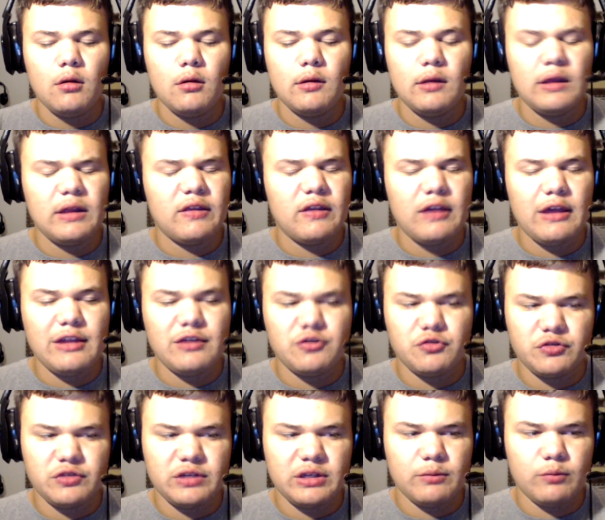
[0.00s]
It's an
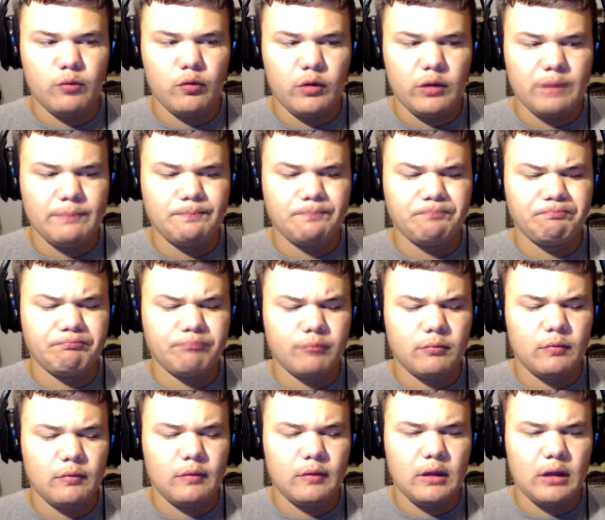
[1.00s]
interesting point.
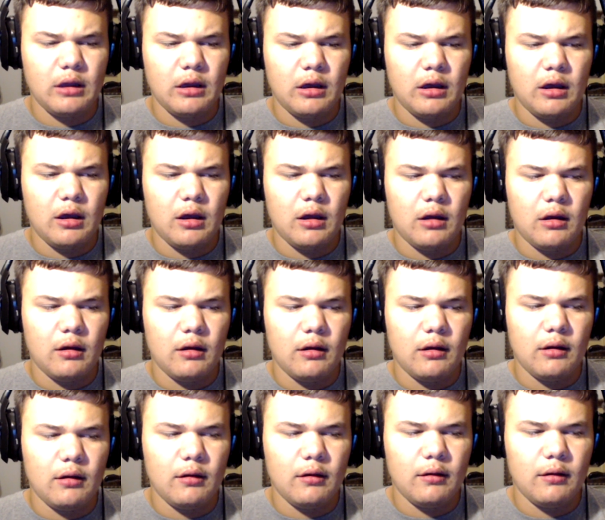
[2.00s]
But
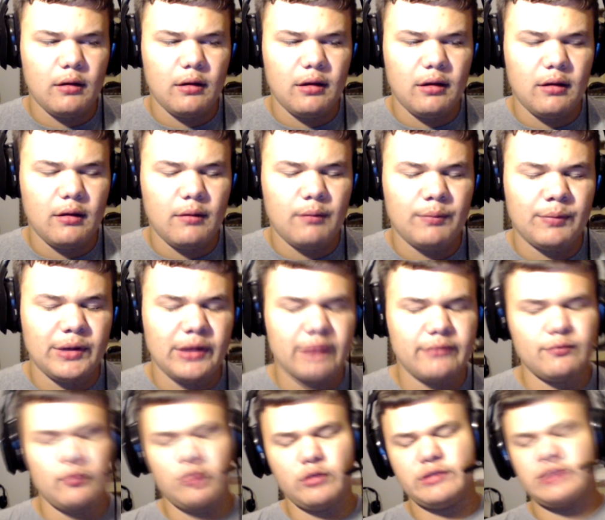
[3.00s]

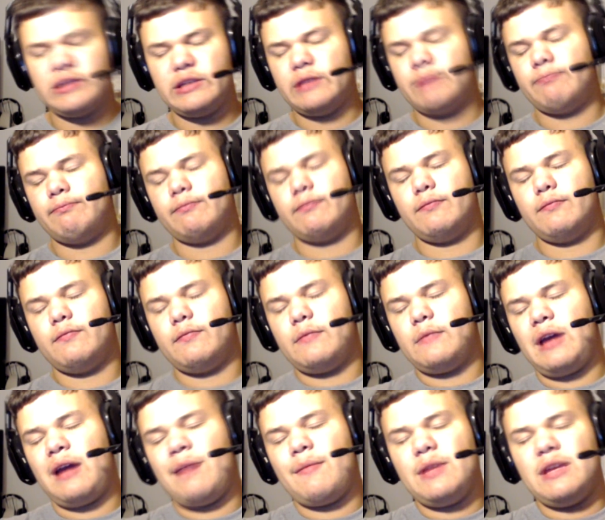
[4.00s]
we'll see.
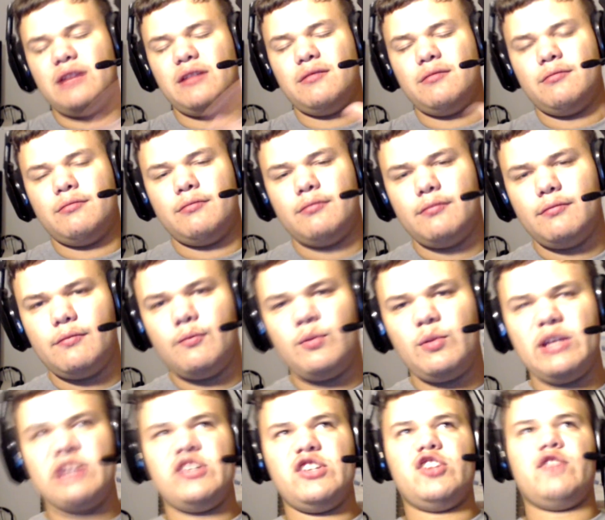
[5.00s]
I mean,
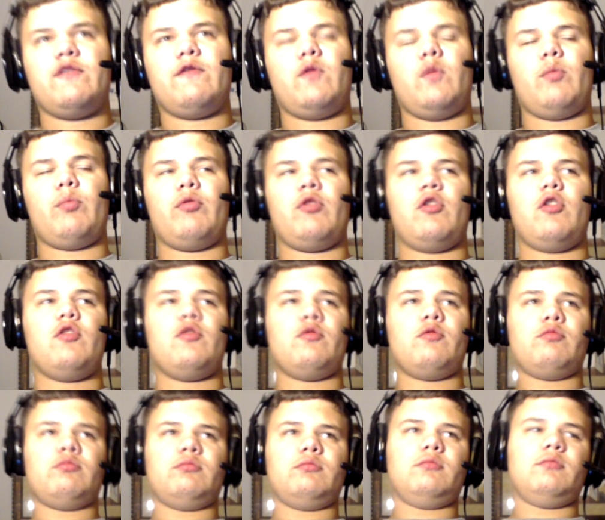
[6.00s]
PlayStation 4 Pro,
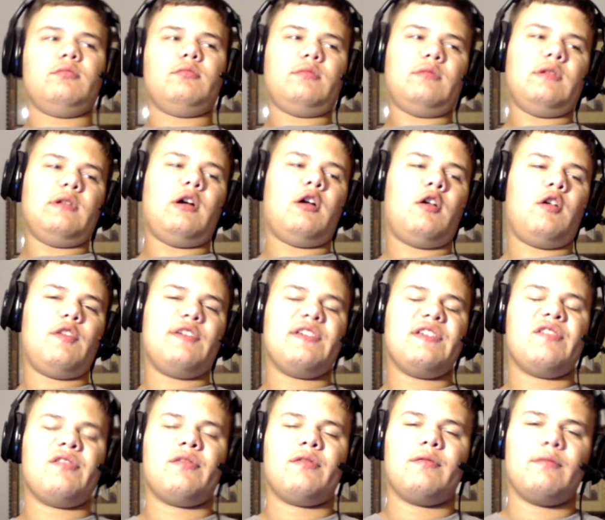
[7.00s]
all
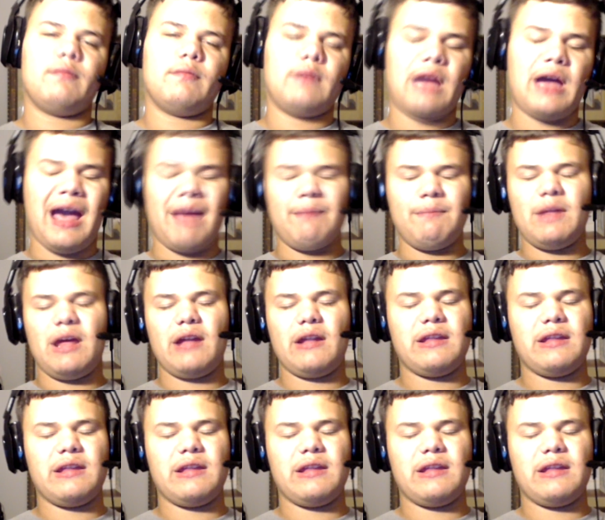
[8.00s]
these. I'm not